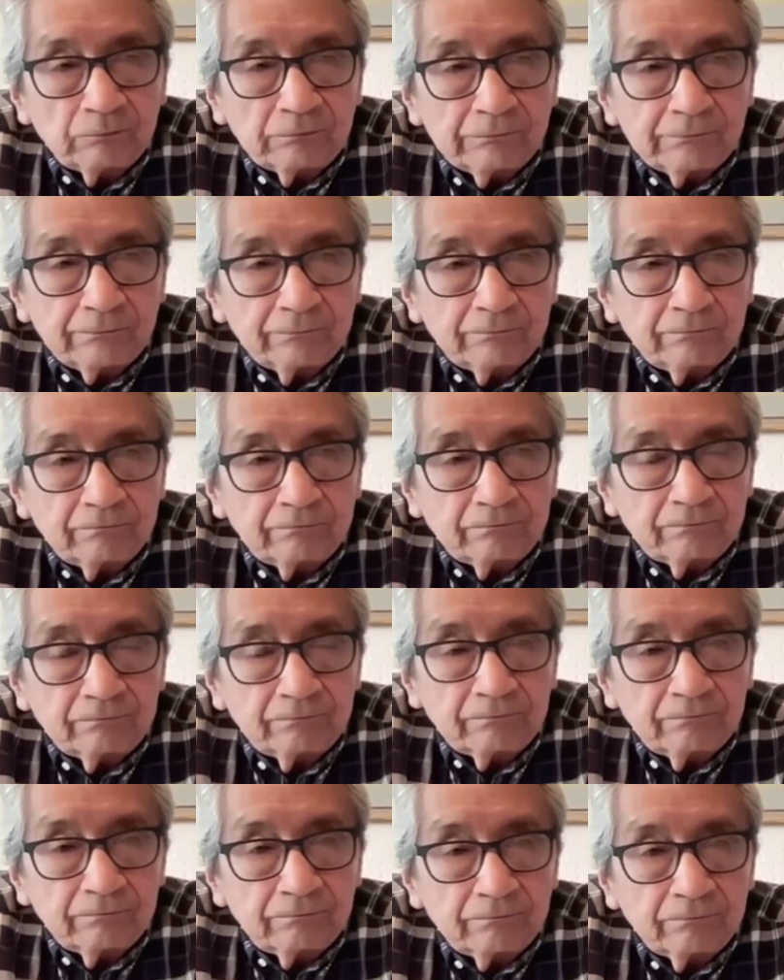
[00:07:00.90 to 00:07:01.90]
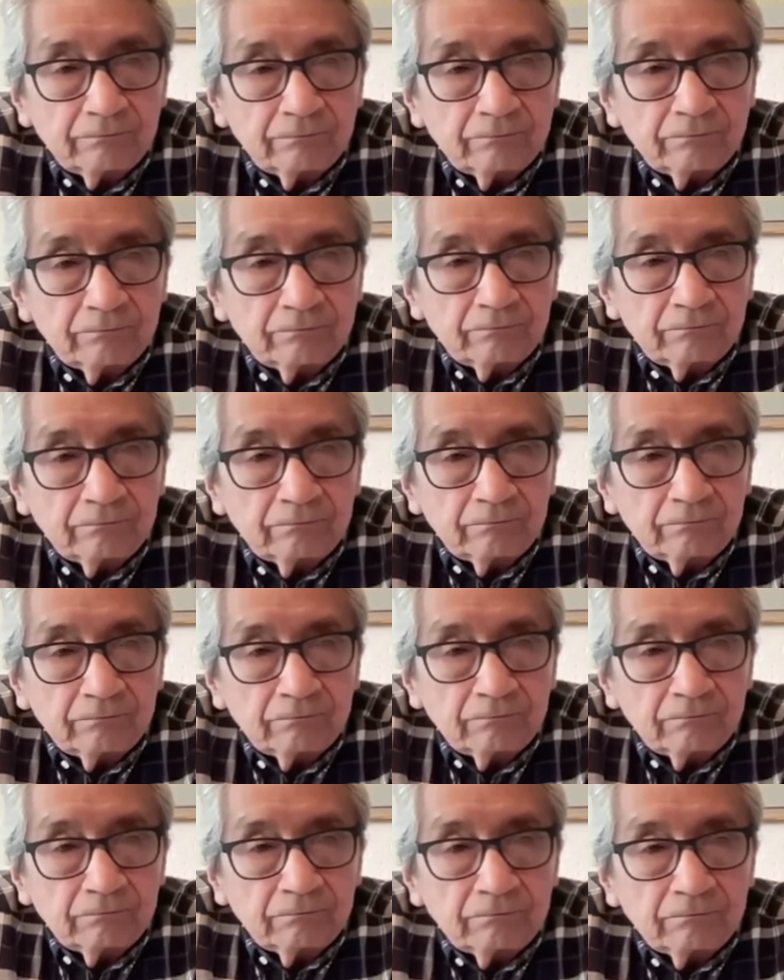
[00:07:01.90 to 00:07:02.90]

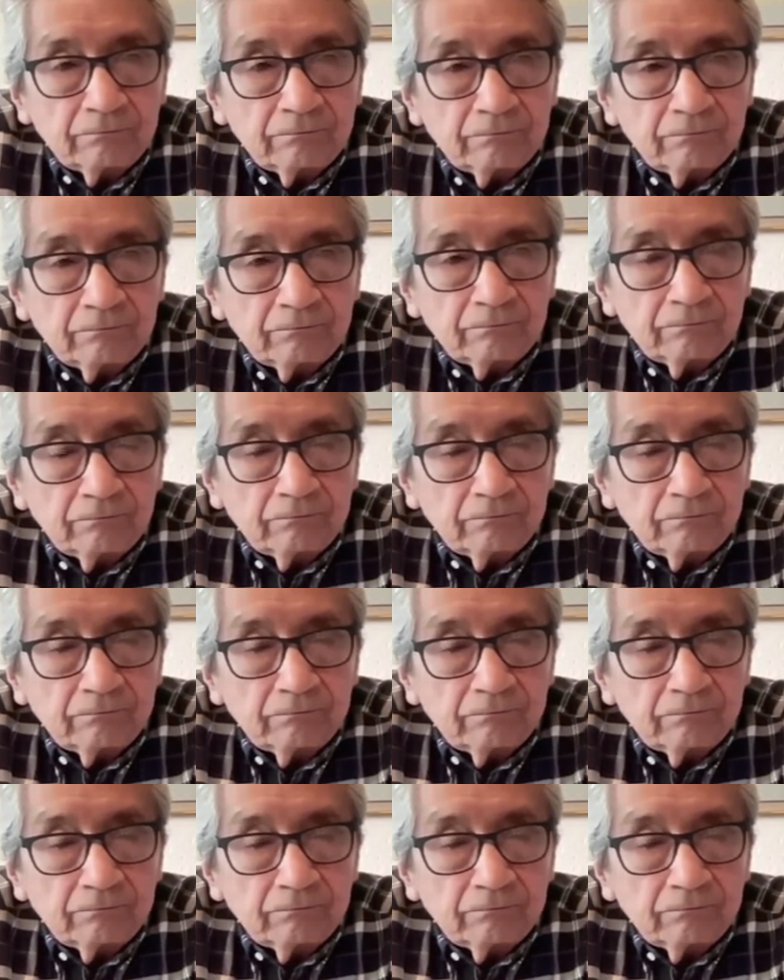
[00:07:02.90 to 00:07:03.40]
No words are spoken by the person on screen.